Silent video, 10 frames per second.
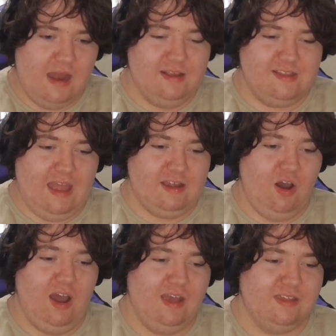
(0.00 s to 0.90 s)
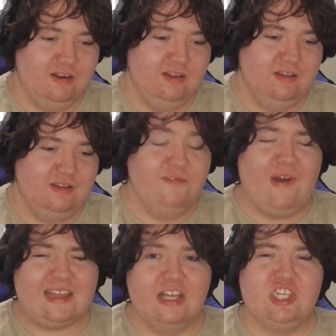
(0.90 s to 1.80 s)
And it's that guy, isn't it? The
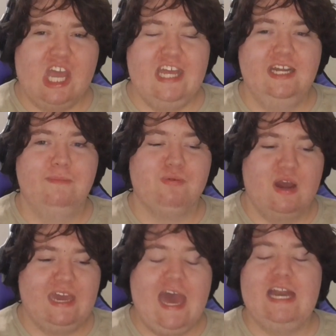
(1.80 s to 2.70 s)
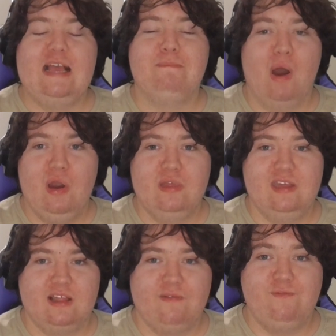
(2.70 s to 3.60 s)
fact that Gene didn't break any bones
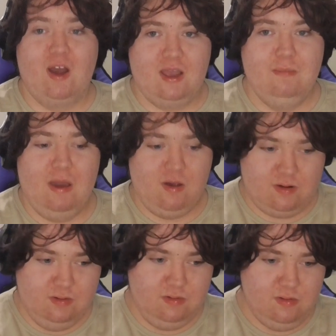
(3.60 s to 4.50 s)
is a fucking miracle.